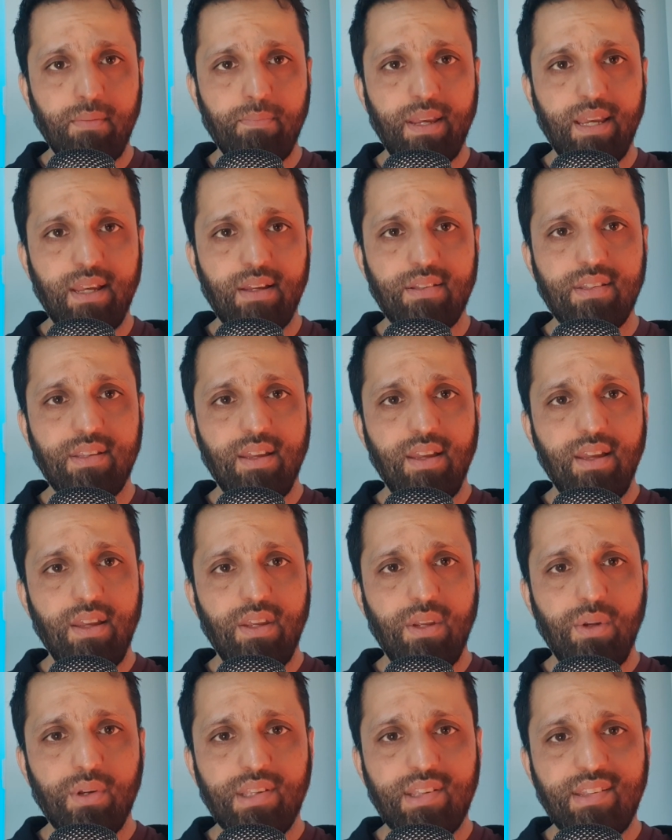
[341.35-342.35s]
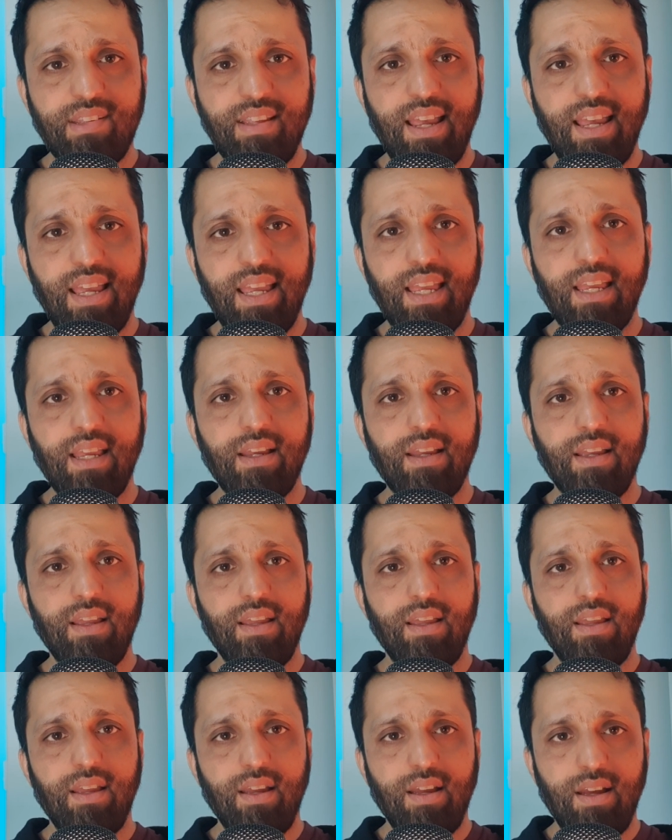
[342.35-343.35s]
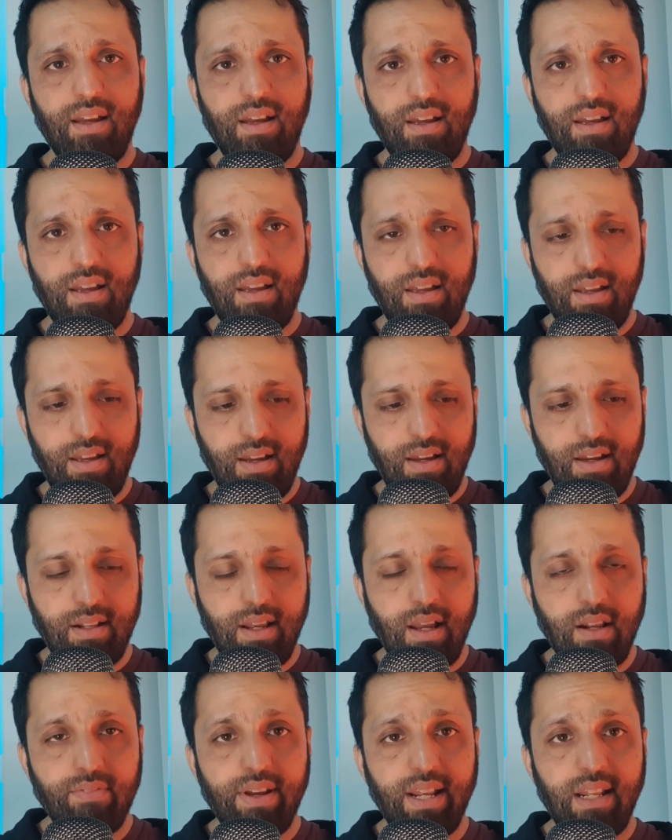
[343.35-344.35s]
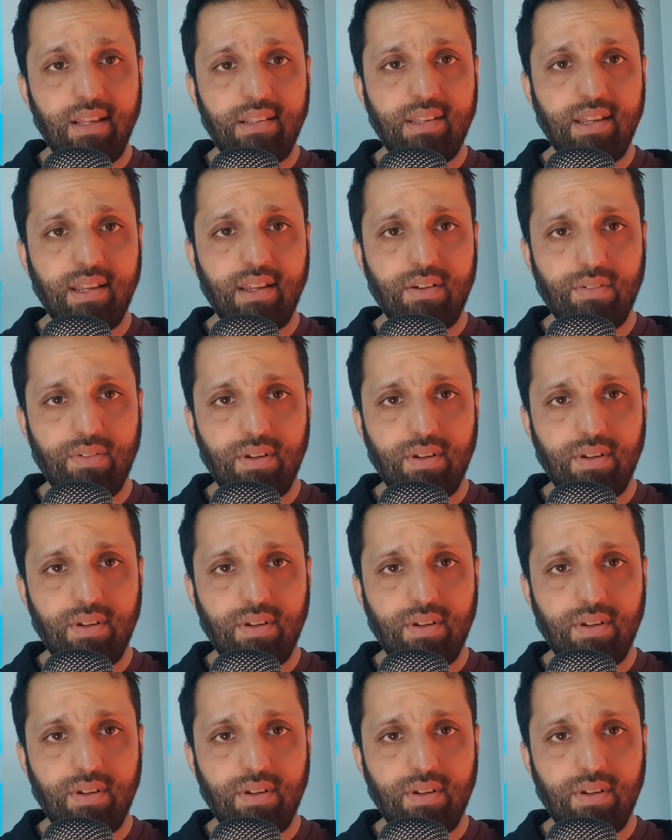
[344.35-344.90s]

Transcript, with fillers: because you're setting uh, an unrealistic